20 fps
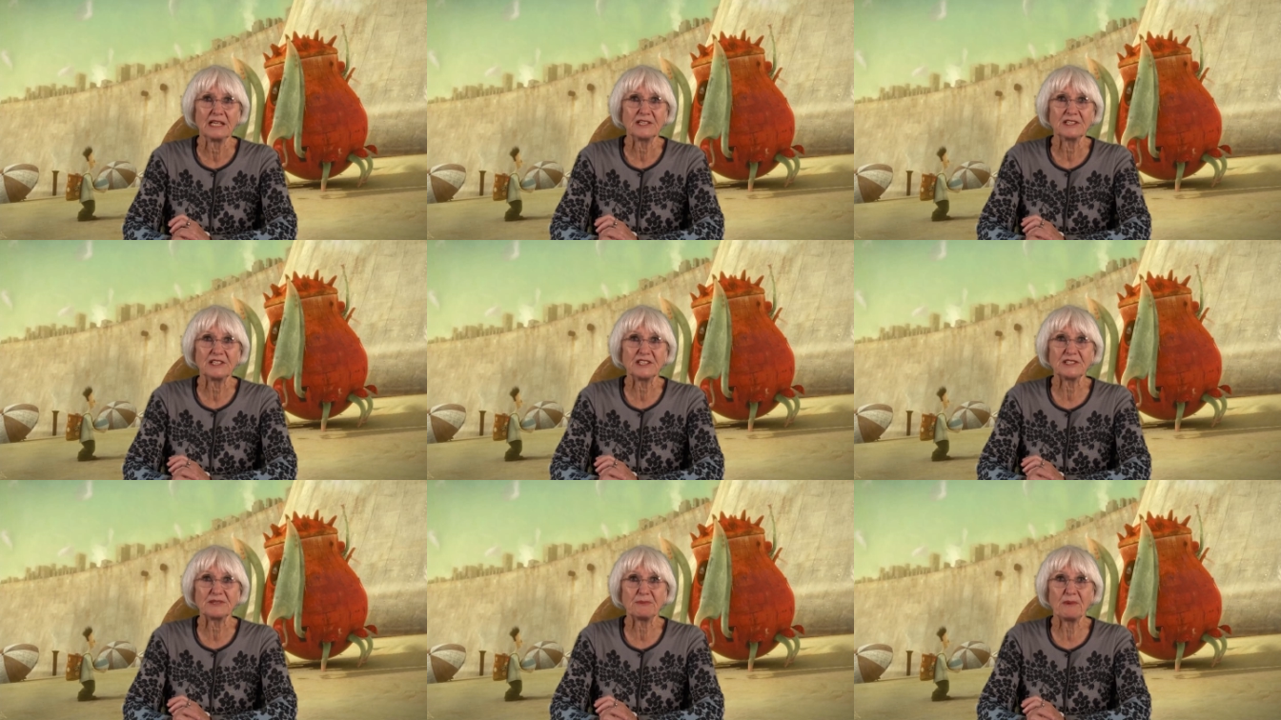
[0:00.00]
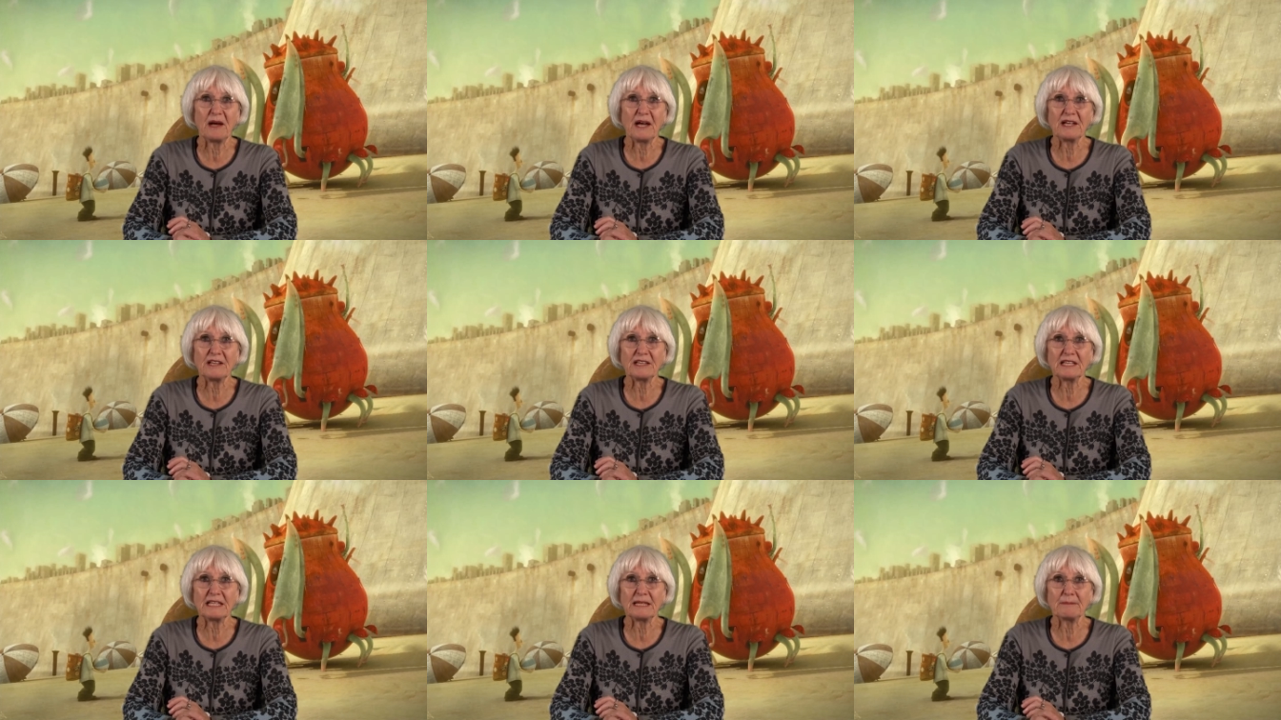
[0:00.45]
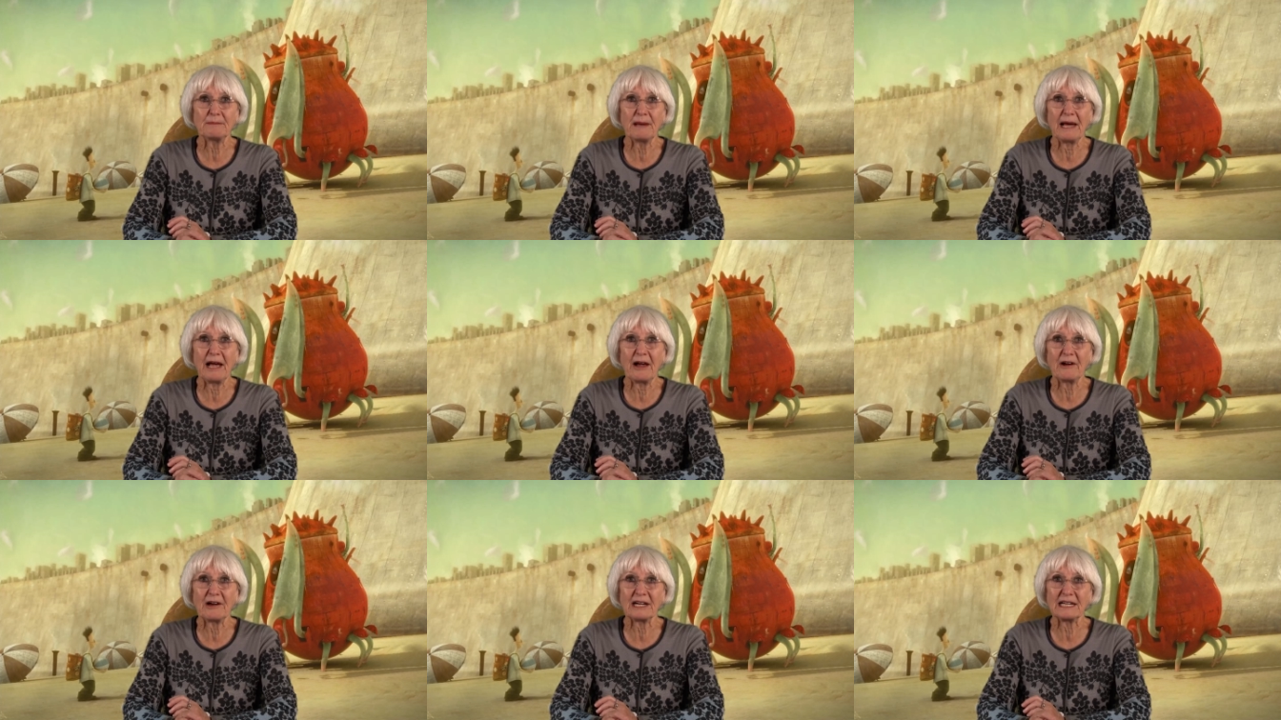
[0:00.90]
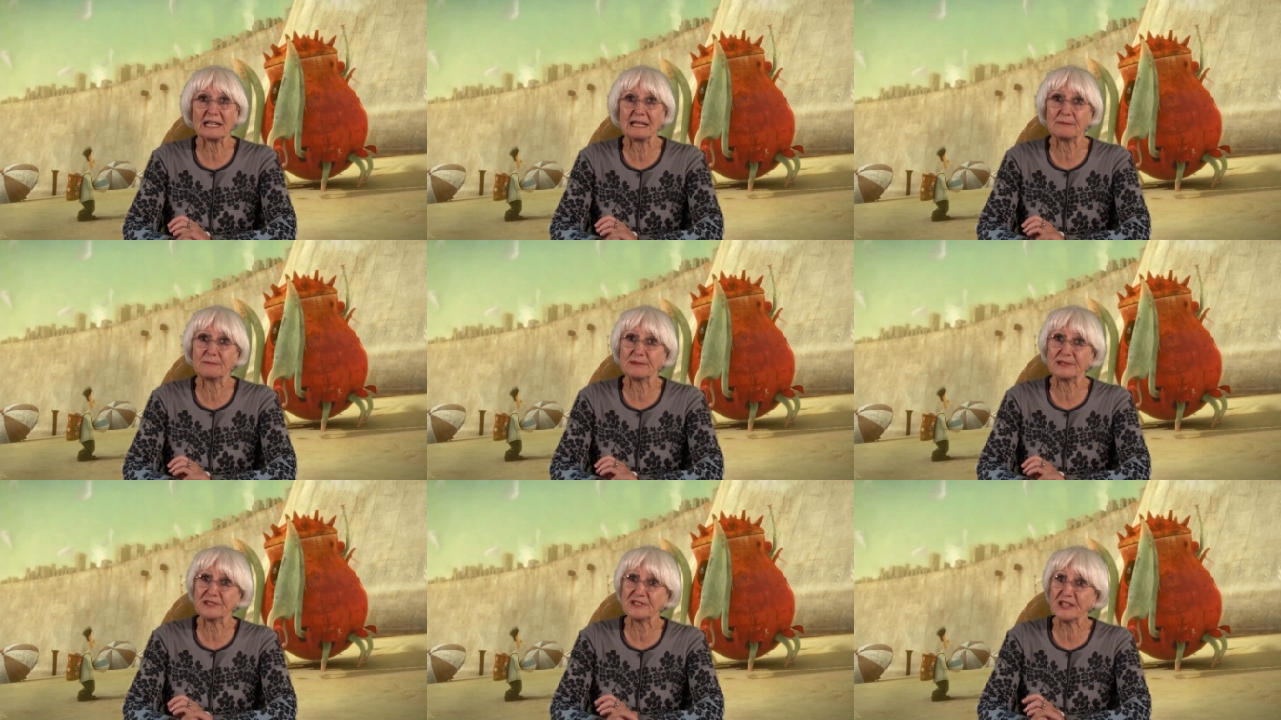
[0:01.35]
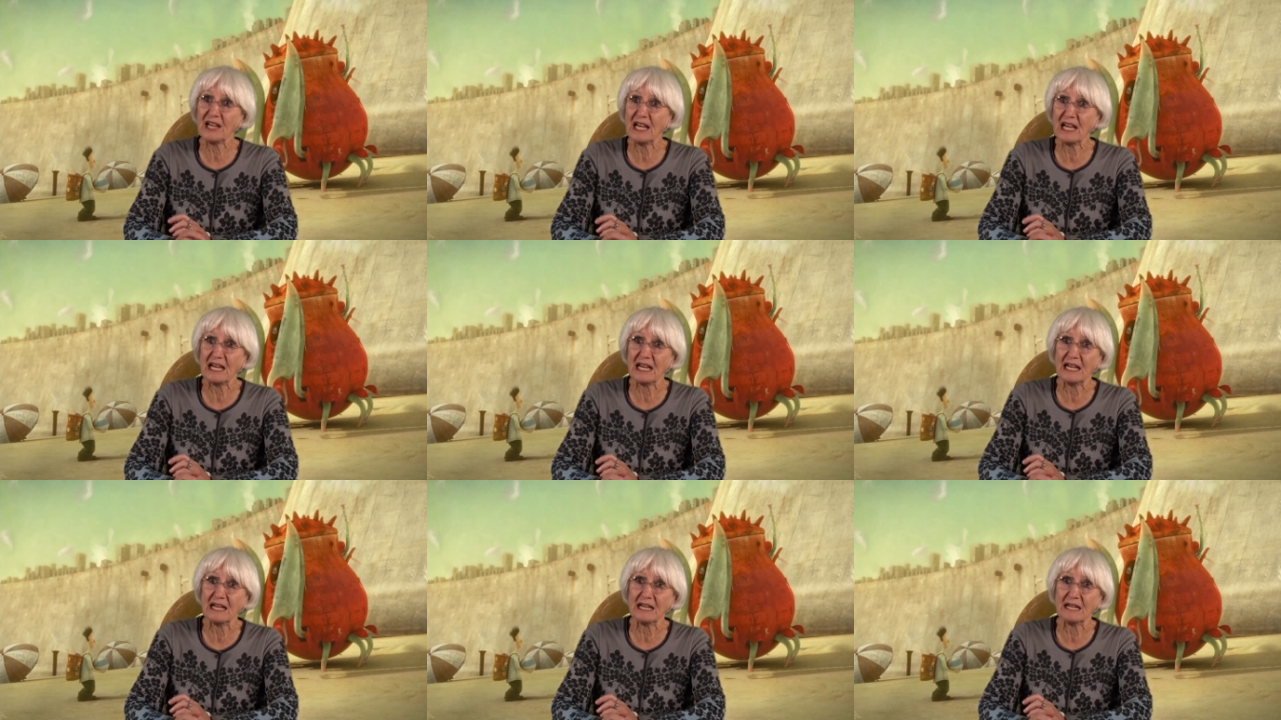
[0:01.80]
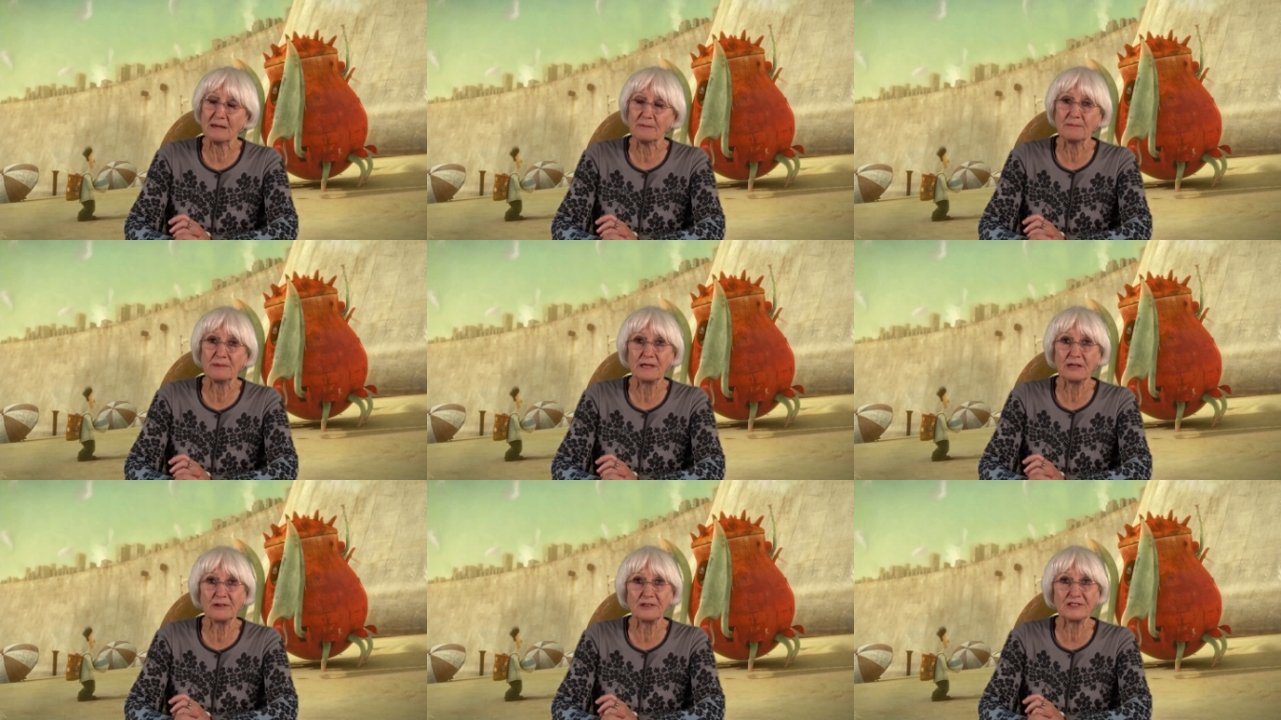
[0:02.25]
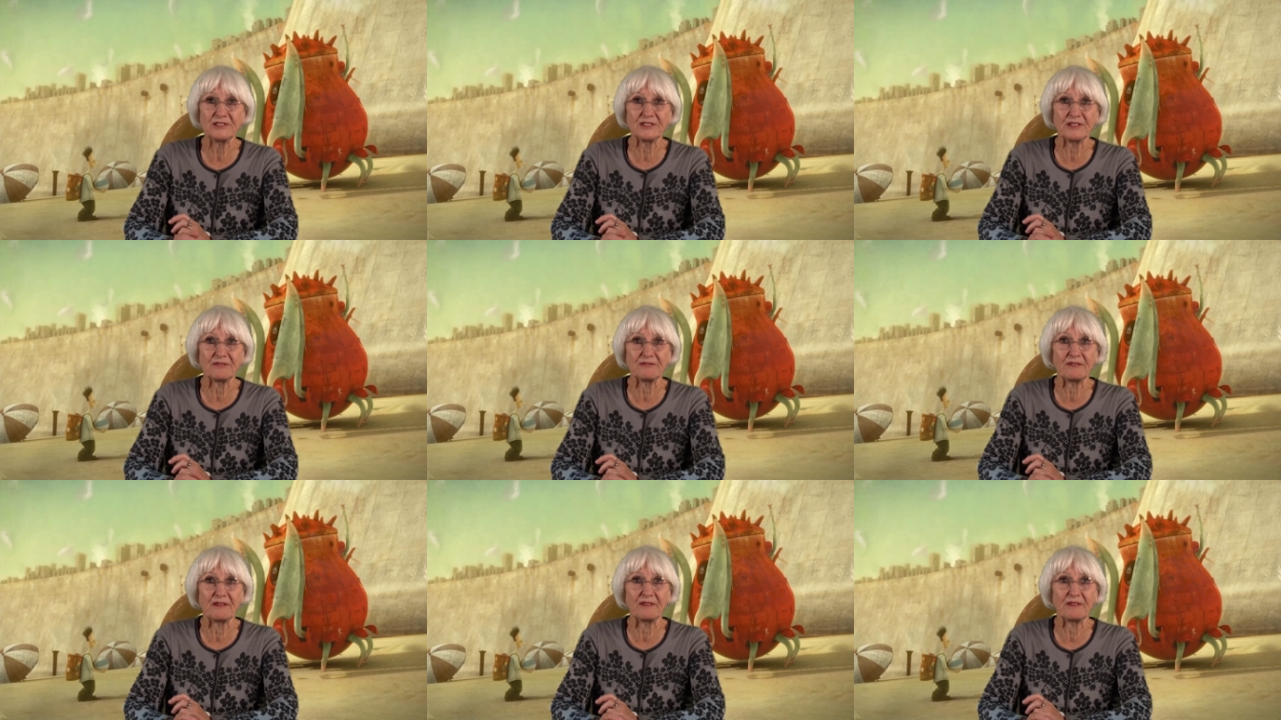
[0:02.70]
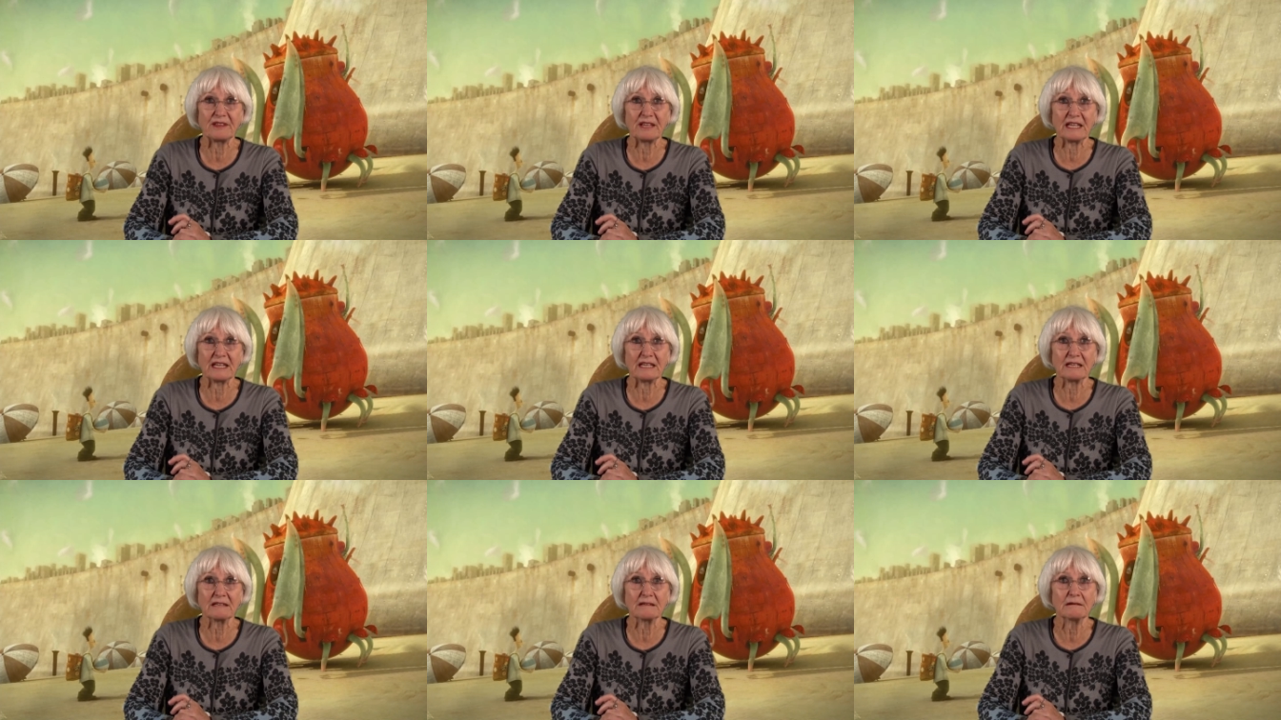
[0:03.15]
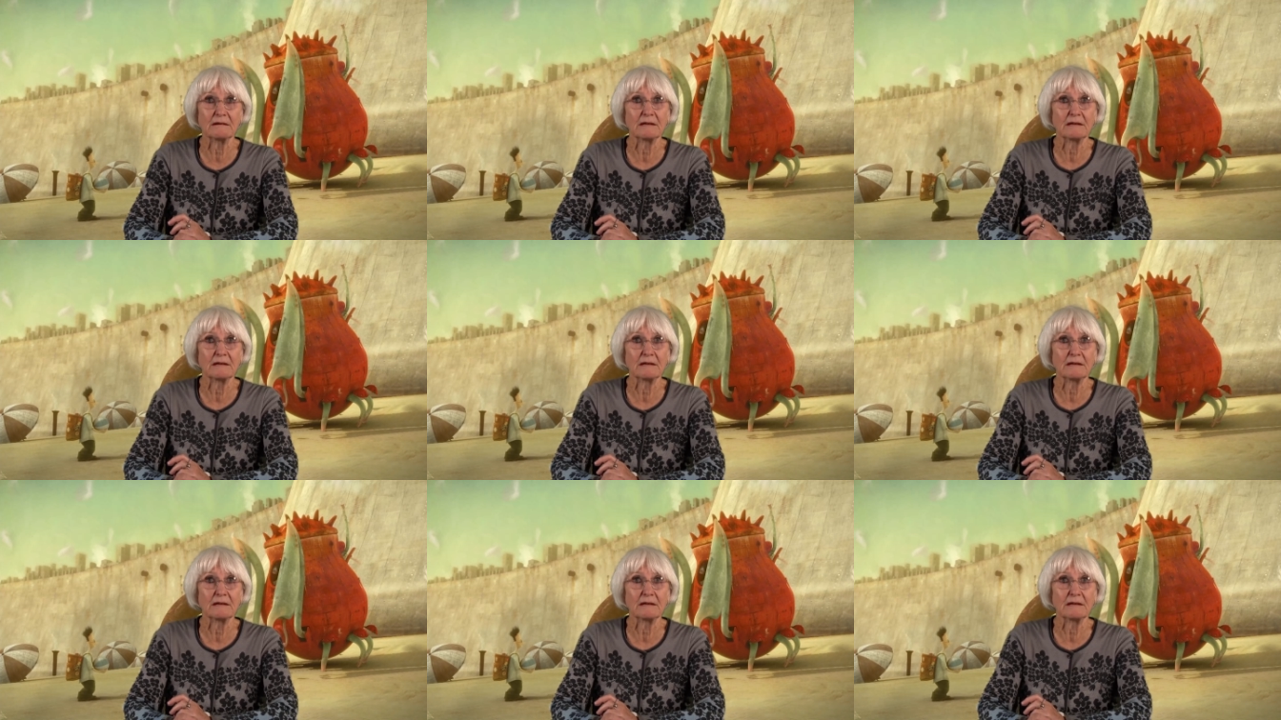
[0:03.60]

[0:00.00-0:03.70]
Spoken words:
Despite the apparently bizarre appearance of the thing,